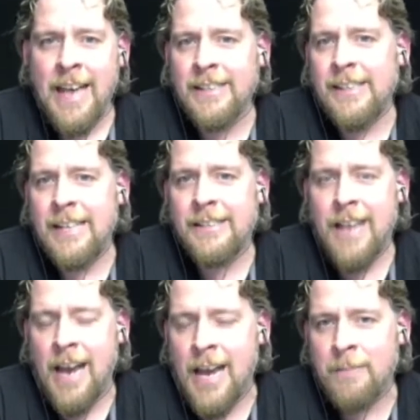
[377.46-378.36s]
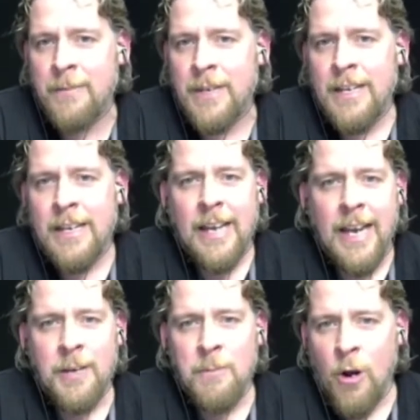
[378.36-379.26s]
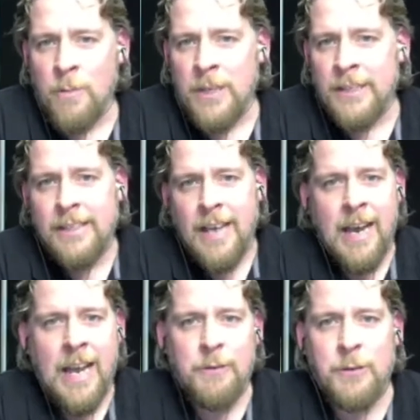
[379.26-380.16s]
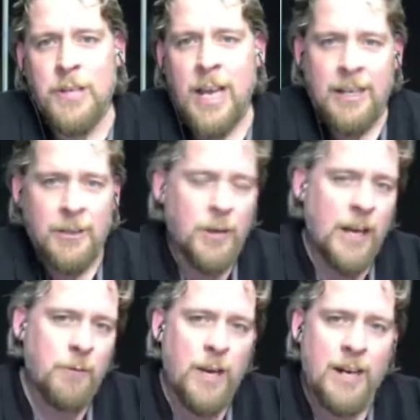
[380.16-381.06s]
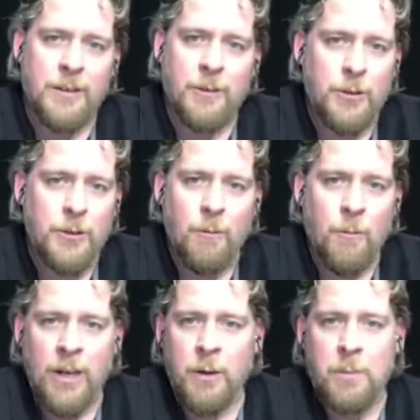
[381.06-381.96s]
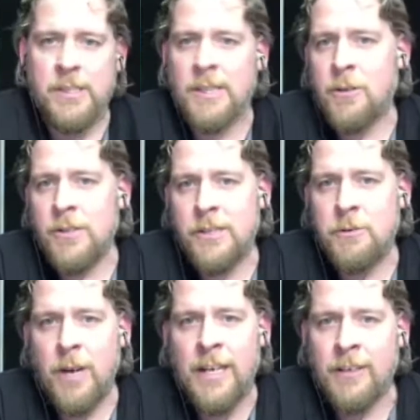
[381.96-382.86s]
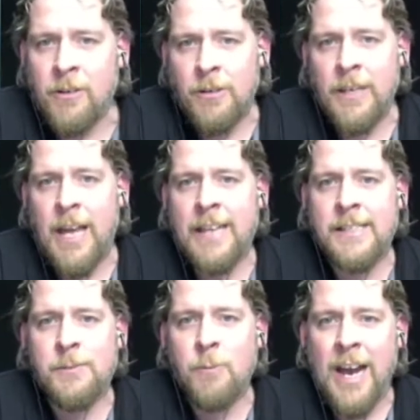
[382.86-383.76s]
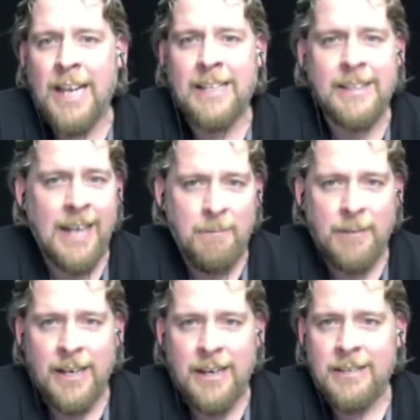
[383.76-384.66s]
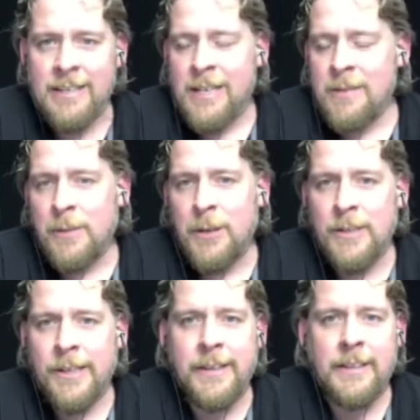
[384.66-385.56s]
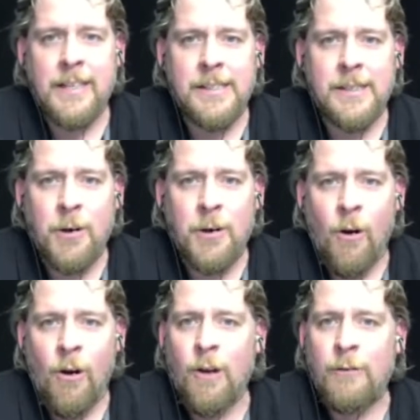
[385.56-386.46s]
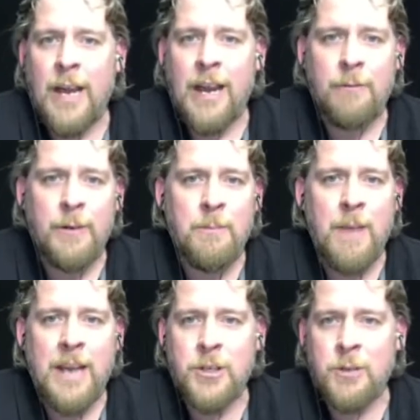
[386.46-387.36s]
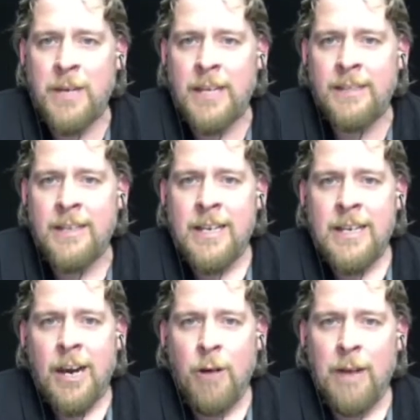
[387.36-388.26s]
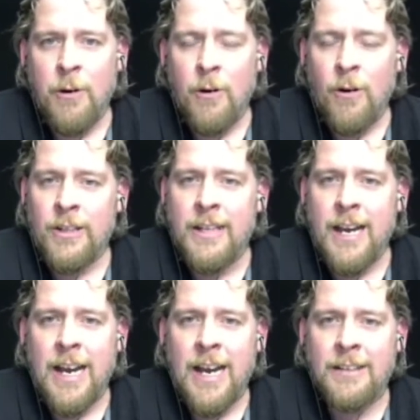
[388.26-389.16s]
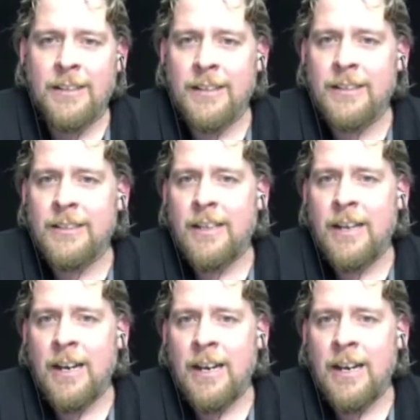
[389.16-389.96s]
angle, and time. At the moment, I have to tell you that we are 100% concentrating on X, Y, and lambda, because I think that's the core of every measurement. However, all the other